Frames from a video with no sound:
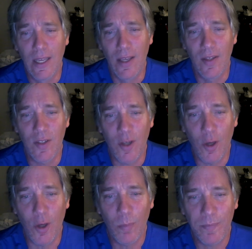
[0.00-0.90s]

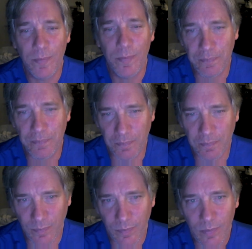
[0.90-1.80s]
So
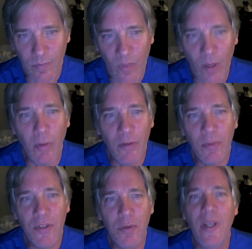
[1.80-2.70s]

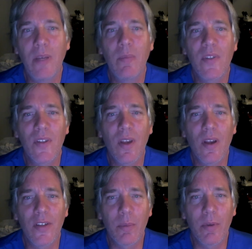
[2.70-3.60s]
multiple streams
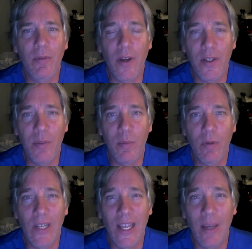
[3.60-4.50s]
also provides more
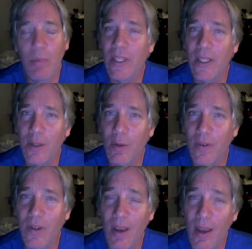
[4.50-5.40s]
reliability
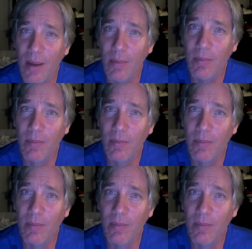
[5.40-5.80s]
over time.